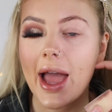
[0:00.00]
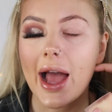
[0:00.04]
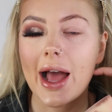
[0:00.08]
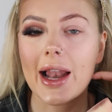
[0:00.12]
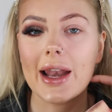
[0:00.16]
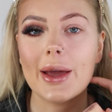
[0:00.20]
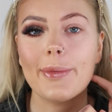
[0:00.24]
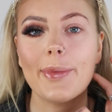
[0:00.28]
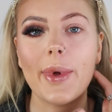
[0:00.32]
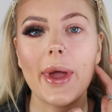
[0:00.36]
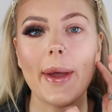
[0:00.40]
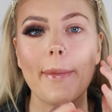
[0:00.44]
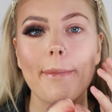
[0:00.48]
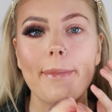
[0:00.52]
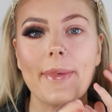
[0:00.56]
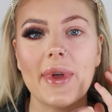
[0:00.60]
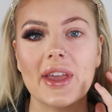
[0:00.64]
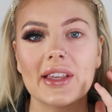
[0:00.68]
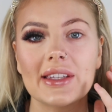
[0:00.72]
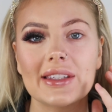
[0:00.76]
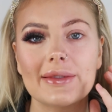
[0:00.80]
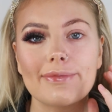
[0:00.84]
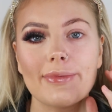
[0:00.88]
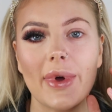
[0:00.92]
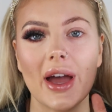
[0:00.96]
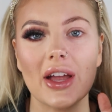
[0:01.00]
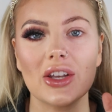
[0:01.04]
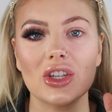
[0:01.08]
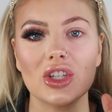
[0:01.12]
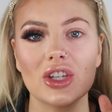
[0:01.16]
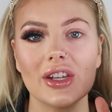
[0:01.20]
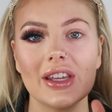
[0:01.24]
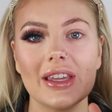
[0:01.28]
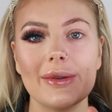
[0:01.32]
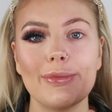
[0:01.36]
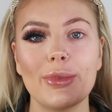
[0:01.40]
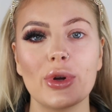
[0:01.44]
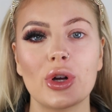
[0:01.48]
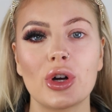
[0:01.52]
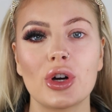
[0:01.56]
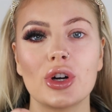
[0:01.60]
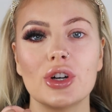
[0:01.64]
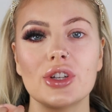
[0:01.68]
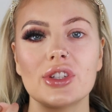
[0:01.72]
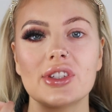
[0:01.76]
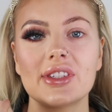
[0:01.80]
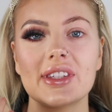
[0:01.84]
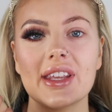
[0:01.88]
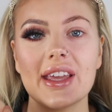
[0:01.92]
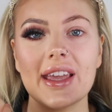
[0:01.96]
a little bit mismatchy,
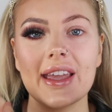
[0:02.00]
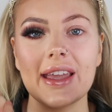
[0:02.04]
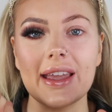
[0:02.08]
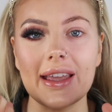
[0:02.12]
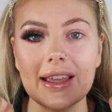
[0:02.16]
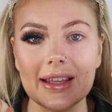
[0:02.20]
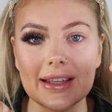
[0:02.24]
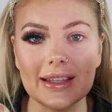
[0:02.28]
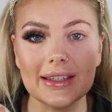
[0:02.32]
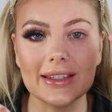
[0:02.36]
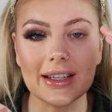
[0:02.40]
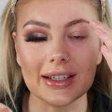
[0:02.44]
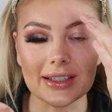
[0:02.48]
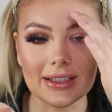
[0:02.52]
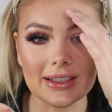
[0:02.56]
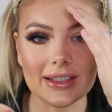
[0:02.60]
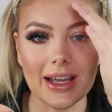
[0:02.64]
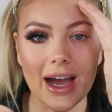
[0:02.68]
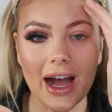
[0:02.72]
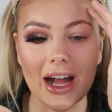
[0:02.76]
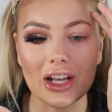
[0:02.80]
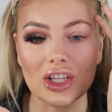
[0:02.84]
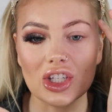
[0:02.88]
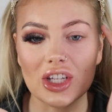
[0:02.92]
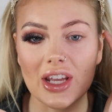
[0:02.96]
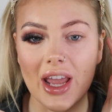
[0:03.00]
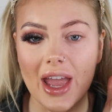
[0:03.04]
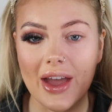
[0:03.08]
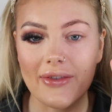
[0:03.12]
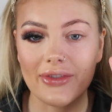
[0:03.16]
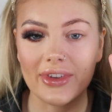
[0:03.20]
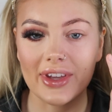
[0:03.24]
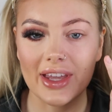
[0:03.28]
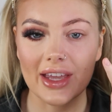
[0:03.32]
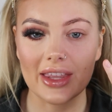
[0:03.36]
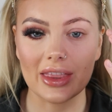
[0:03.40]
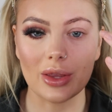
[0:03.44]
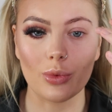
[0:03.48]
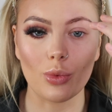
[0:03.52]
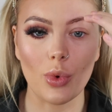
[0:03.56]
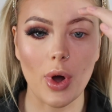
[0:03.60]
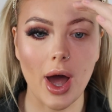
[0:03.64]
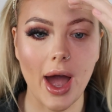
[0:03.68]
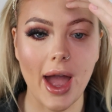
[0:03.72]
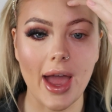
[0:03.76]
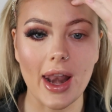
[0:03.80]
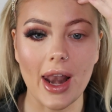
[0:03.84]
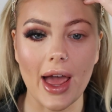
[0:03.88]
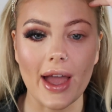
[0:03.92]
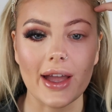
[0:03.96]
because he doesn't actually ever get the
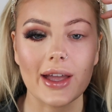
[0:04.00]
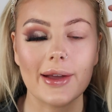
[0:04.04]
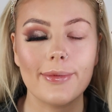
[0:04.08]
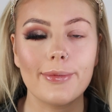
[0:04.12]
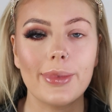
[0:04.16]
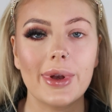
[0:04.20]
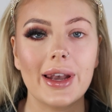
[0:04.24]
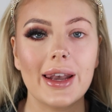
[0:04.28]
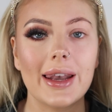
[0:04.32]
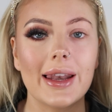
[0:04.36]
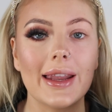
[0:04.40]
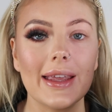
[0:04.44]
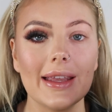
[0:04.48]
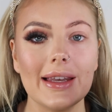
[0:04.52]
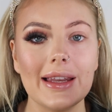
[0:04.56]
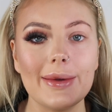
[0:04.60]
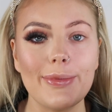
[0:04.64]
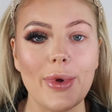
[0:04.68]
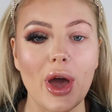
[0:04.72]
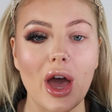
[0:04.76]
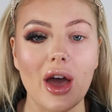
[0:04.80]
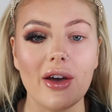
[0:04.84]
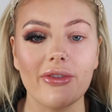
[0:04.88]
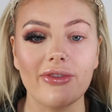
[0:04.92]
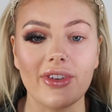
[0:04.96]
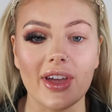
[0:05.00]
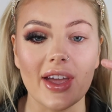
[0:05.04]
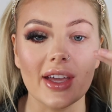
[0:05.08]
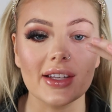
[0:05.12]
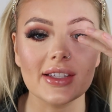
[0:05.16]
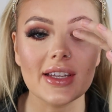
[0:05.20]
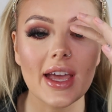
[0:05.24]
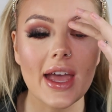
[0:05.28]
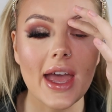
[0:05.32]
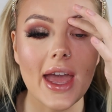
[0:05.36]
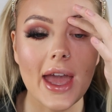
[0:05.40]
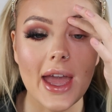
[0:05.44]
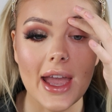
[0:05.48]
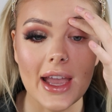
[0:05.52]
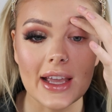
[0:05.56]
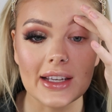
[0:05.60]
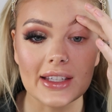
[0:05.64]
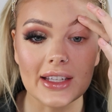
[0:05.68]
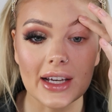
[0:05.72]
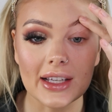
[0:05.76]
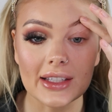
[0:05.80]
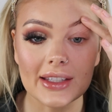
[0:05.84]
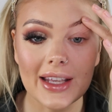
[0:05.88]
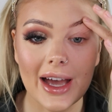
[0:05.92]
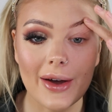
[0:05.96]
white like completely perfect. He
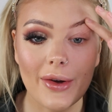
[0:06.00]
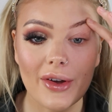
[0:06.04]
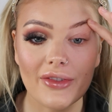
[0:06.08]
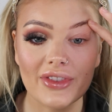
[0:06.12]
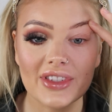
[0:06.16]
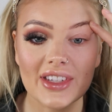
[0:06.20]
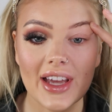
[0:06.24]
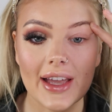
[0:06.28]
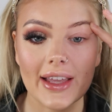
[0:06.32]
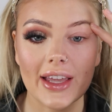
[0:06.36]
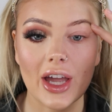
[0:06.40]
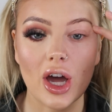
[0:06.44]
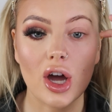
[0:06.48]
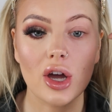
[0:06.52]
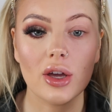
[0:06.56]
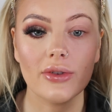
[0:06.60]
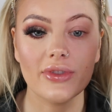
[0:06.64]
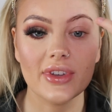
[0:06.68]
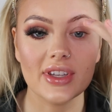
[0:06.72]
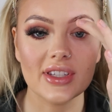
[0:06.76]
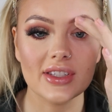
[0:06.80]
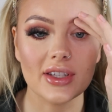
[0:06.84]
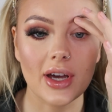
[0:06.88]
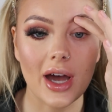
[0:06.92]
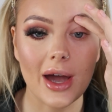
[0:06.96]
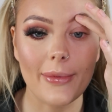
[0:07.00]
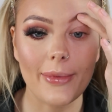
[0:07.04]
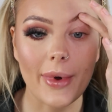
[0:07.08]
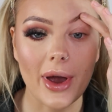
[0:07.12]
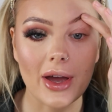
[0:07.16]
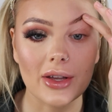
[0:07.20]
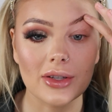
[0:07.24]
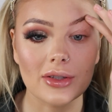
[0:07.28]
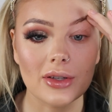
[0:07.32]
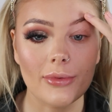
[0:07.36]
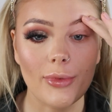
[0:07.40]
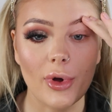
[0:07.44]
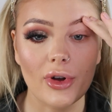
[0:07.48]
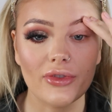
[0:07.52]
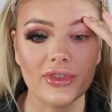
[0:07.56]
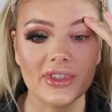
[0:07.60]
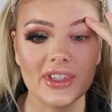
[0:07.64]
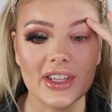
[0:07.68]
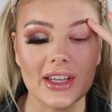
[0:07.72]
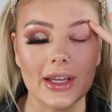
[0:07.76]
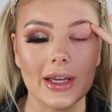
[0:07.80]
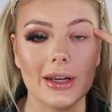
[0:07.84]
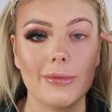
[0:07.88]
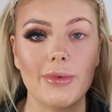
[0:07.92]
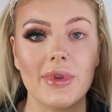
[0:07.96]
does, however, take it over his eyebrows. So I'm
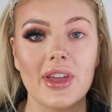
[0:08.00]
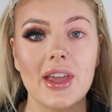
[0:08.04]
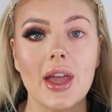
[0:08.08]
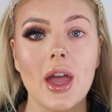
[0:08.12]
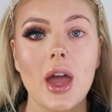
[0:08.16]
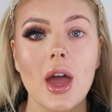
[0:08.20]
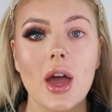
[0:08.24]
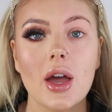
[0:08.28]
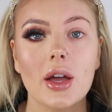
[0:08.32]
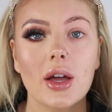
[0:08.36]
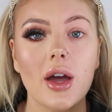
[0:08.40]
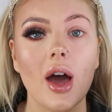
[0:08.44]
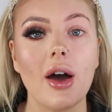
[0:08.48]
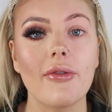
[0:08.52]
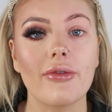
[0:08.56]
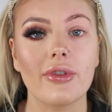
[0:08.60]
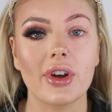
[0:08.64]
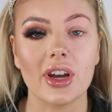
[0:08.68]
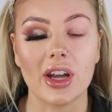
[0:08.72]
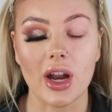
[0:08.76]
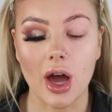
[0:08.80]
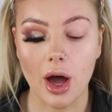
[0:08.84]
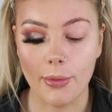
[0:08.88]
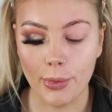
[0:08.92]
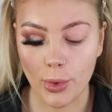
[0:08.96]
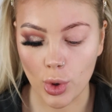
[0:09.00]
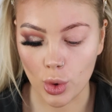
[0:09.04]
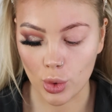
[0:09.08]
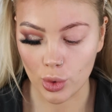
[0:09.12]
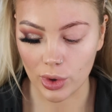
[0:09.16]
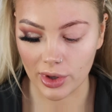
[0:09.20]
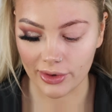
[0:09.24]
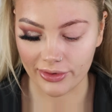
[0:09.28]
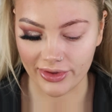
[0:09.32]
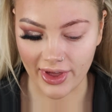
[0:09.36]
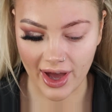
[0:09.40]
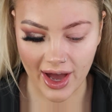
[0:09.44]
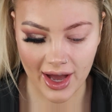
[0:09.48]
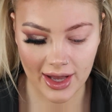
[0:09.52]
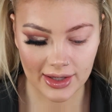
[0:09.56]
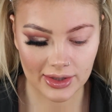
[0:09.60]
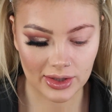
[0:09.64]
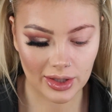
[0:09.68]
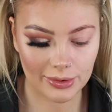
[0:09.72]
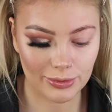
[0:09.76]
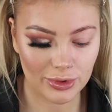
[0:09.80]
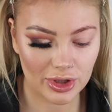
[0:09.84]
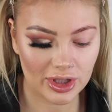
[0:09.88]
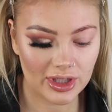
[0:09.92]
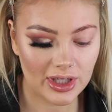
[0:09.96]
obviously going to be covering up all of that.
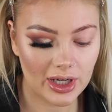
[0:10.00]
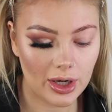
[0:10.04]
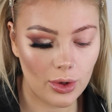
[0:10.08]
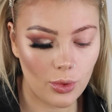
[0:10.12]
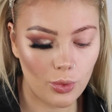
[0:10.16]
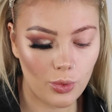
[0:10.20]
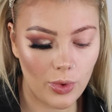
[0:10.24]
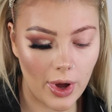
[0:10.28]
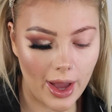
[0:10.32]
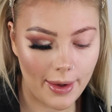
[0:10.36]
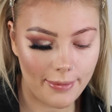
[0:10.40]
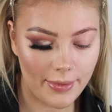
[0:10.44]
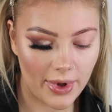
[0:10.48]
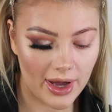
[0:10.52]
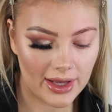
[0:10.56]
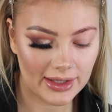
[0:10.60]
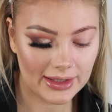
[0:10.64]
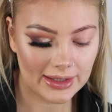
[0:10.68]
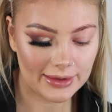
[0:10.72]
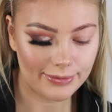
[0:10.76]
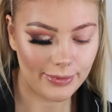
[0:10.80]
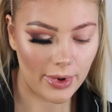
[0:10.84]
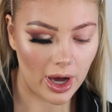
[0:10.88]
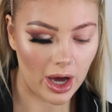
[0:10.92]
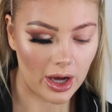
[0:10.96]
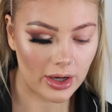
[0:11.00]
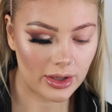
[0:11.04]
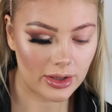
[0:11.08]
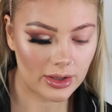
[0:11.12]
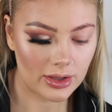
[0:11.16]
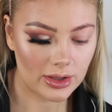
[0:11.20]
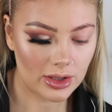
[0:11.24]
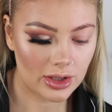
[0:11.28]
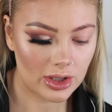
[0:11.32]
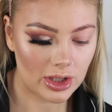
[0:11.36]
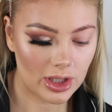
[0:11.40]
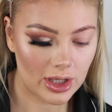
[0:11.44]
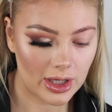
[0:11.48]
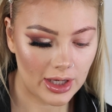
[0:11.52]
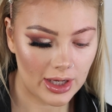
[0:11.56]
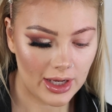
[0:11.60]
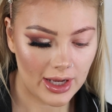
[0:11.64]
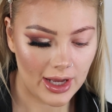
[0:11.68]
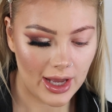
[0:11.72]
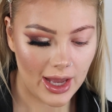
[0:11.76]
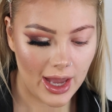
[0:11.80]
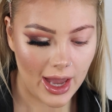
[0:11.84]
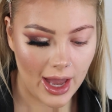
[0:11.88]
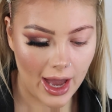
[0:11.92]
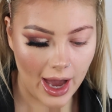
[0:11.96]
So I'm just going to wet my sponge.
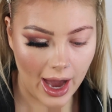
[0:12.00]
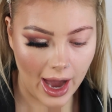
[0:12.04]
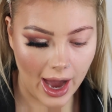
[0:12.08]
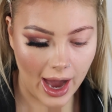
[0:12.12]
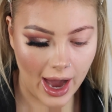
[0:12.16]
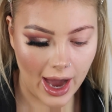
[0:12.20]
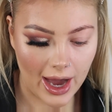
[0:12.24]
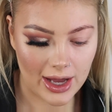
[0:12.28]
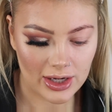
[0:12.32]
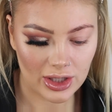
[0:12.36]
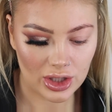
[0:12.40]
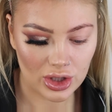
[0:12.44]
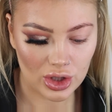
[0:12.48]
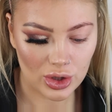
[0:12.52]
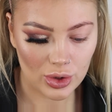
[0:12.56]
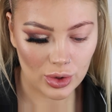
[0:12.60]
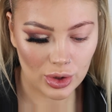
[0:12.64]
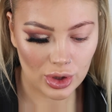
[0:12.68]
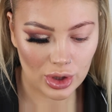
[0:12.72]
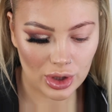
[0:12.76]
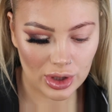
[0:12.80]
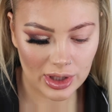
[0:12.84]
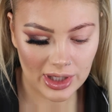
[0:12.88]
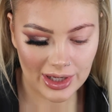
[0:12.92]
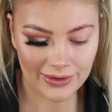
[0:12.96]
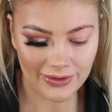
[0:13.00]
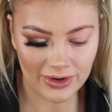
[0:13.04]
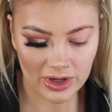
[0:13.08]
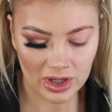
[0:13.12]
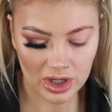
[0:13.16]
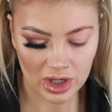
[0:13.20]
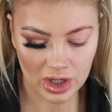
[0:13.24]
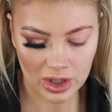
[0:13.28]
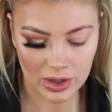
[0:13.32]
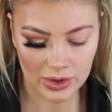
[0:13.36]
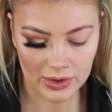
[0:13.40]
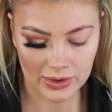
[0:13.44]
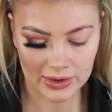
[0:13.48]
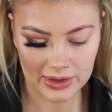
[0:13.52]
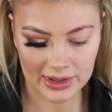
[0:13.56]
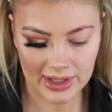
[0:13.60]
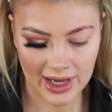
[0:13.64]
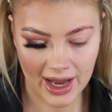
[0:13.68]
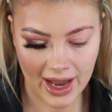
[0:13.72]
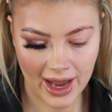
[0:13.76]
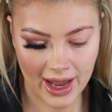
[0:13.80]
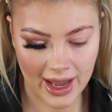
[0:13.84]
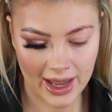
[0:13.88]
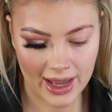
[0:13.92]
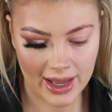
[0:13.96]
And you could even use
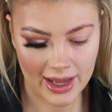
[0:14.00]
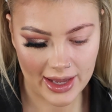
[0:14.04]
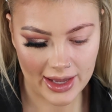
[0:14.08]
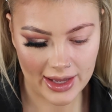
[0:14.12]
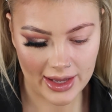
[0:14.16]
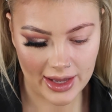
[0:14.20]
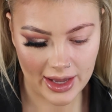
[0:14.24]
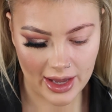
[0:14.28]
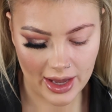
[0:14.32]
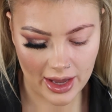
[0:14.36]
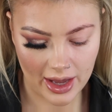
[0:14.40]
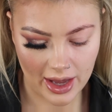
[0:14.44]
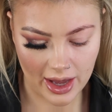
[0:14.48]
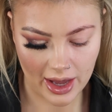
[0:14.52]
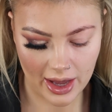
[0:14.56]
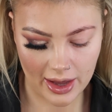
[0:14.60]
a